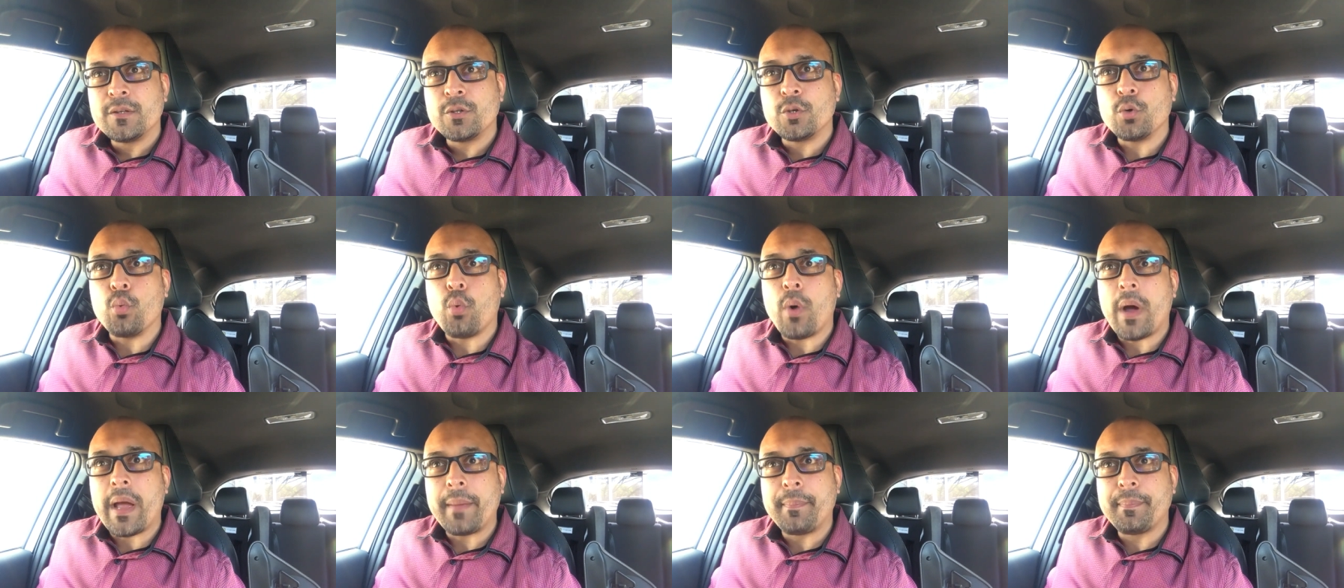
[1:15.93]

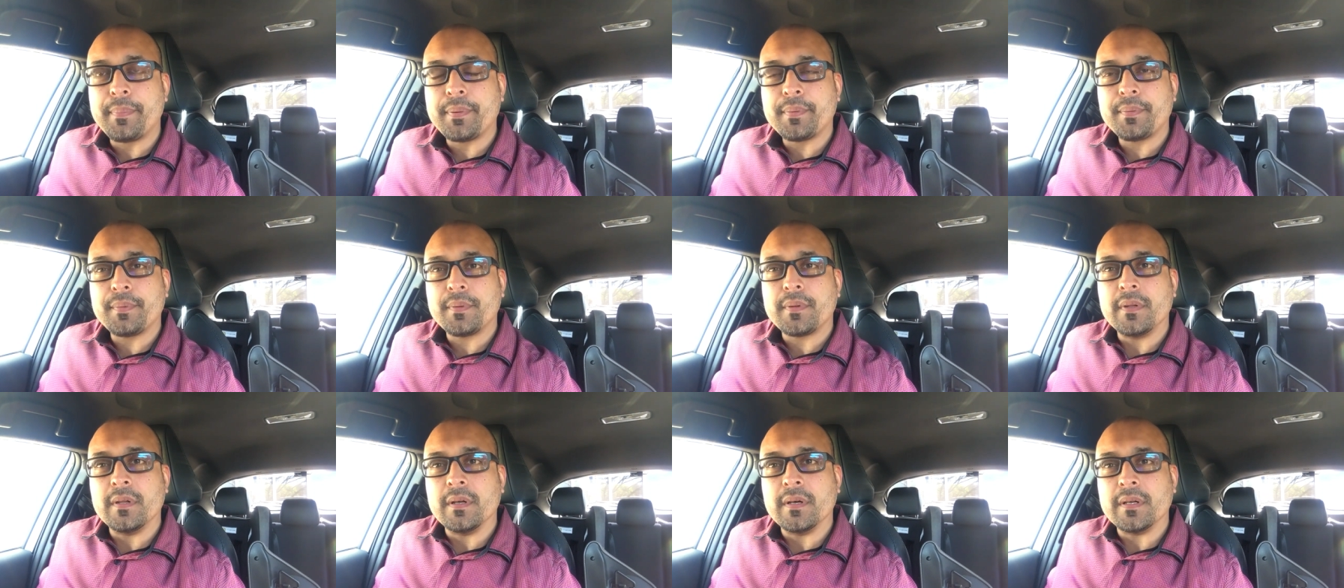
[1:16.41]
to wipe
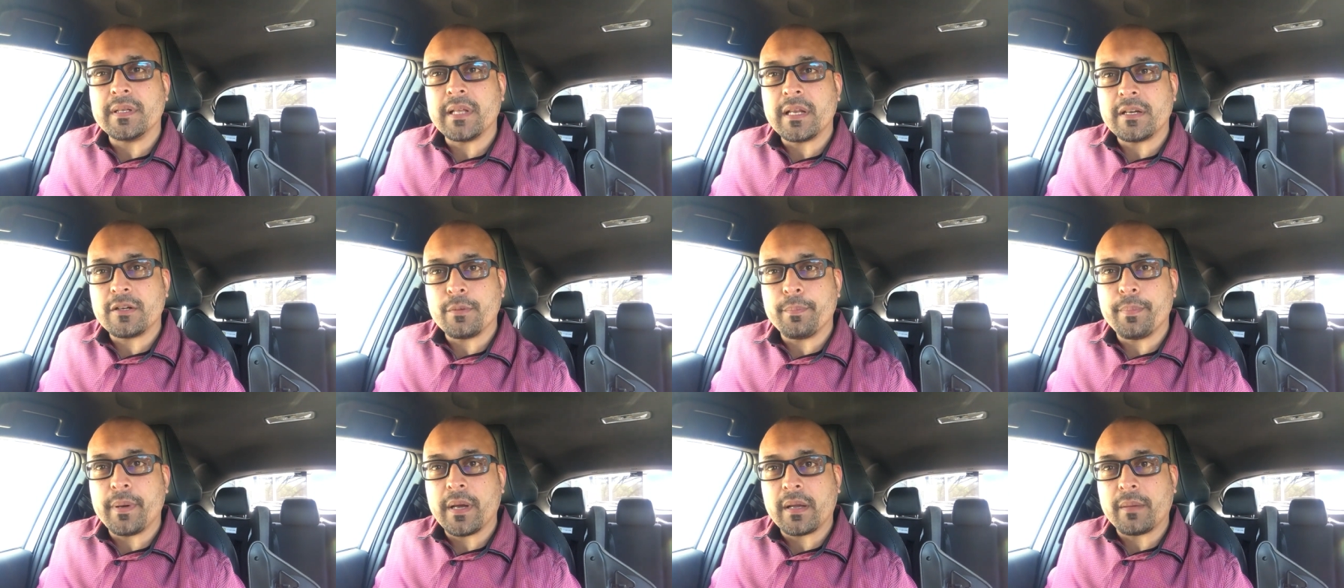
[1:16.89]
the
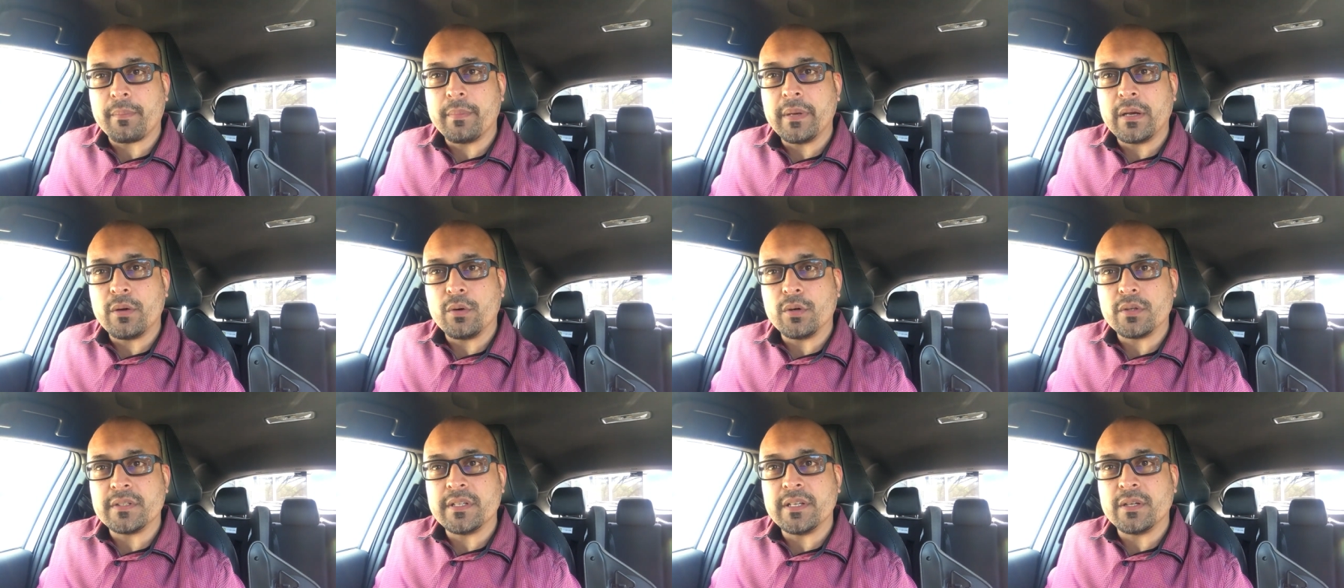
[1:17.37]
Tetra Pak
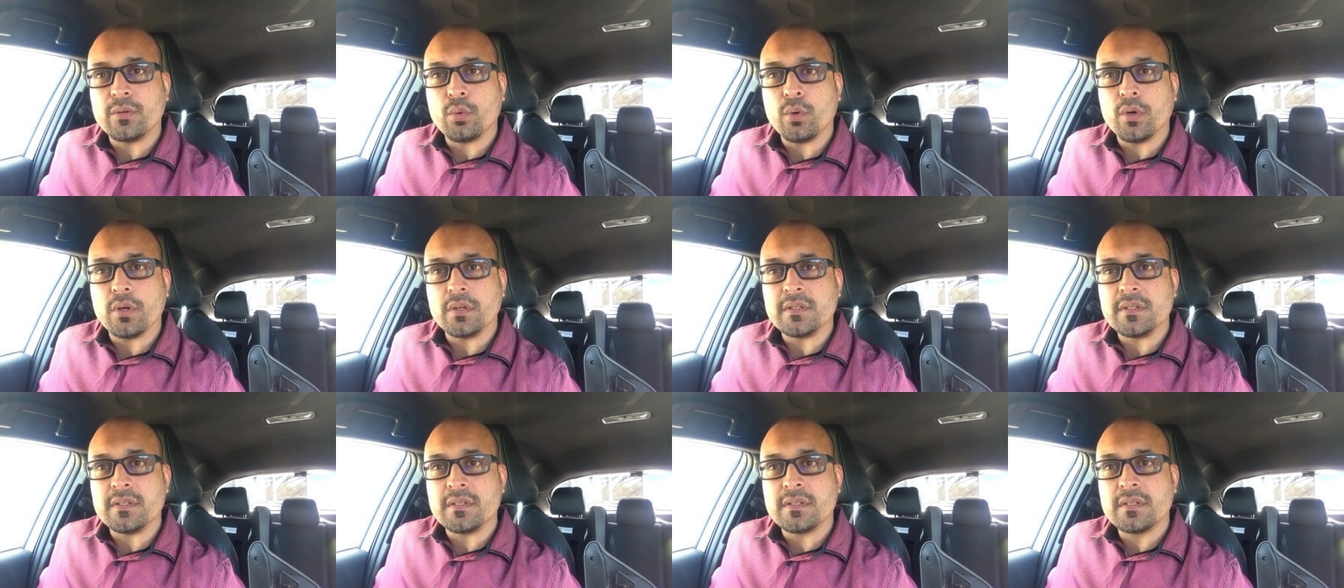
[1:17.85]
because it
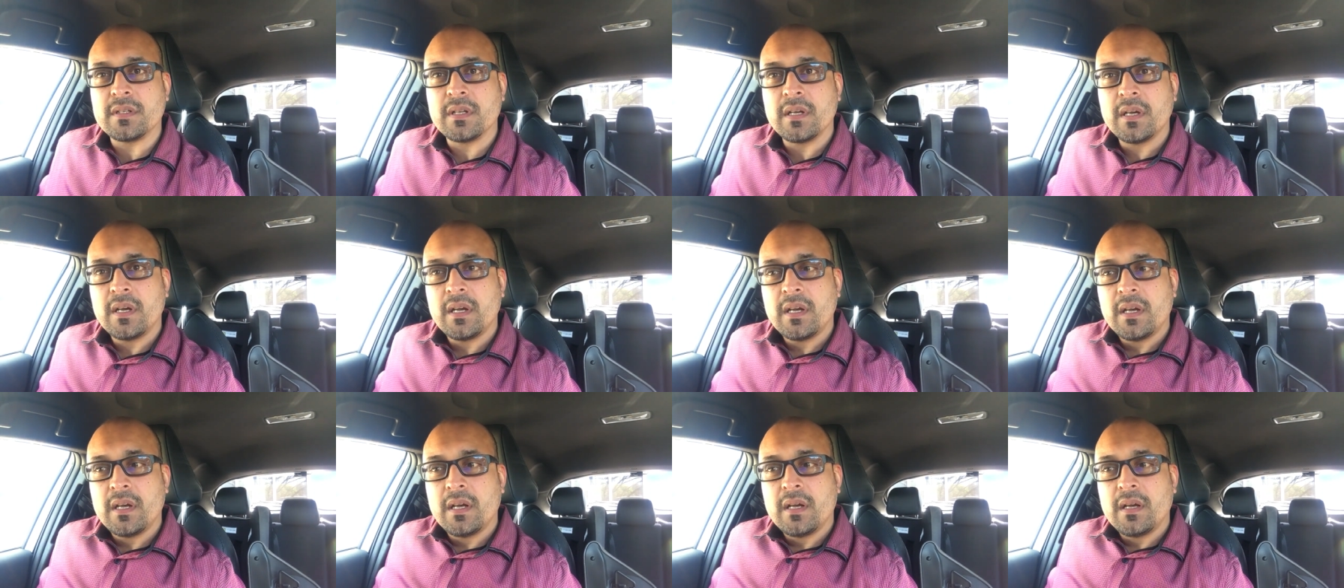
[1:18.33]
was
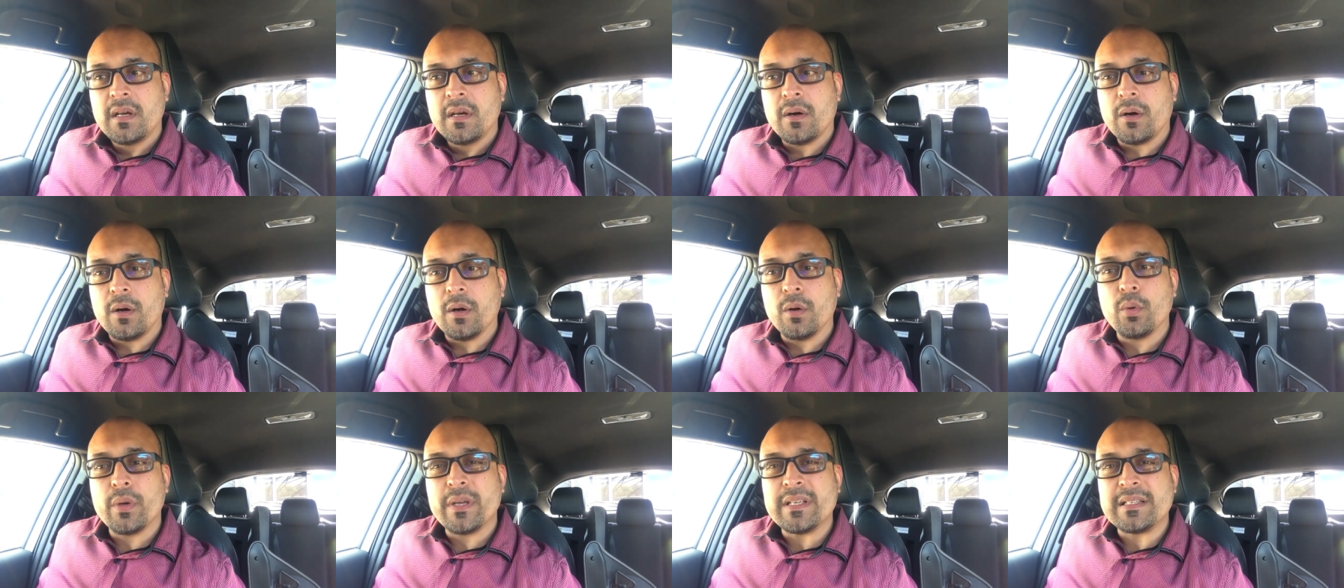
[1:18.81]

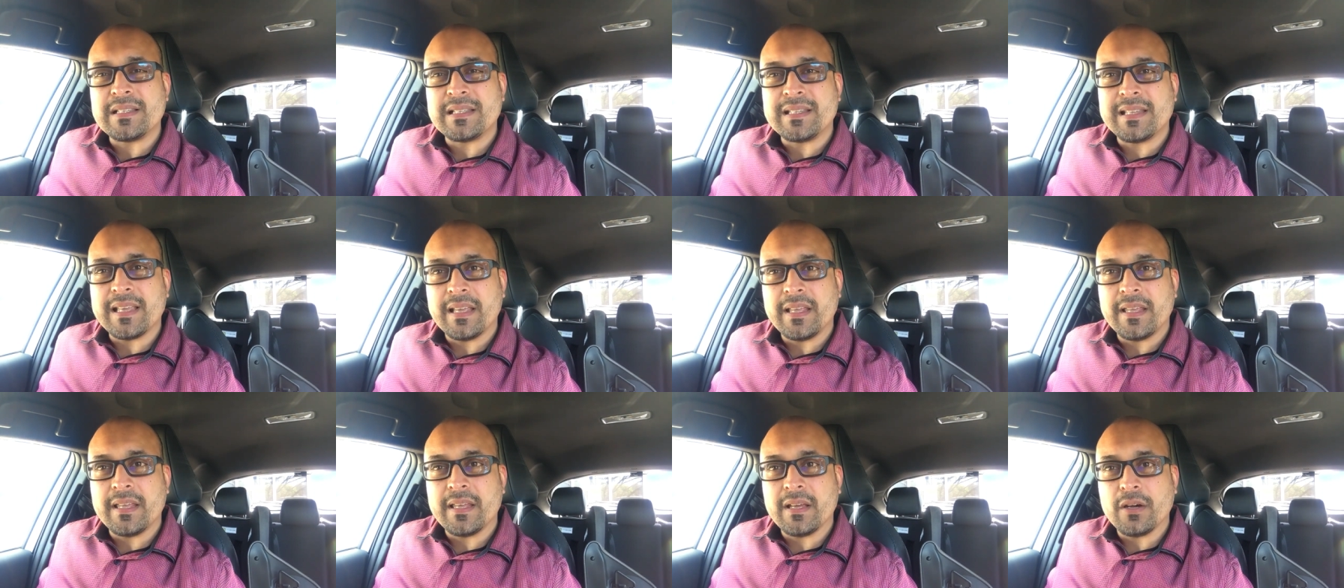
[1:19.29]
always
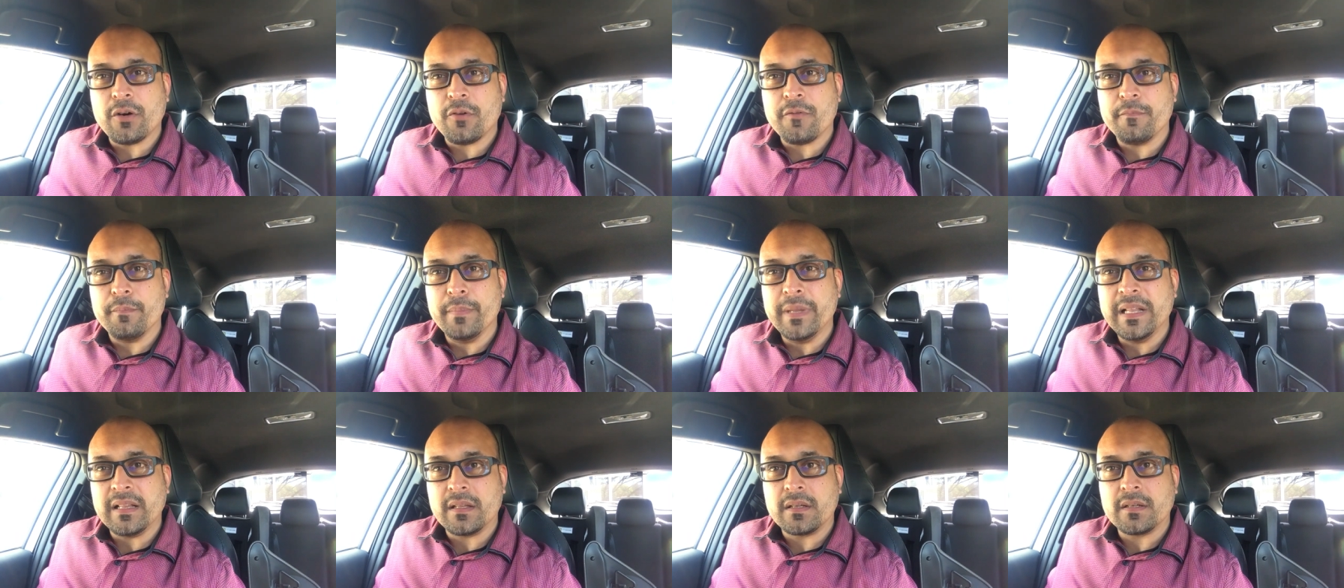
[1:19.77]
stinky
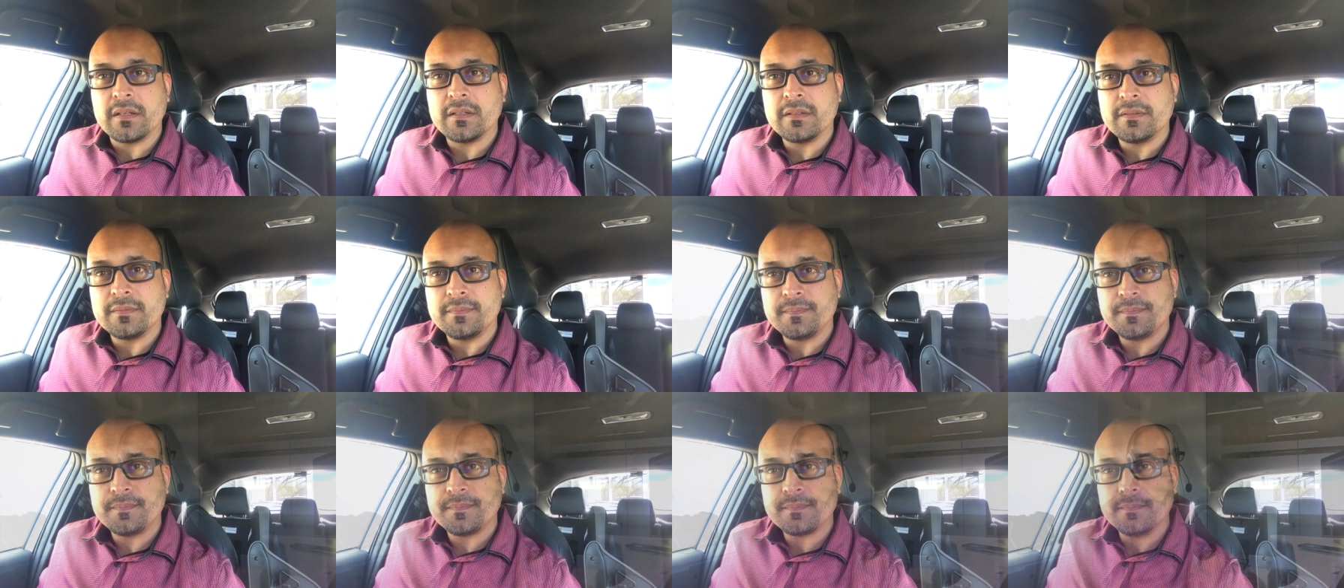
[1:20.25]
of milk.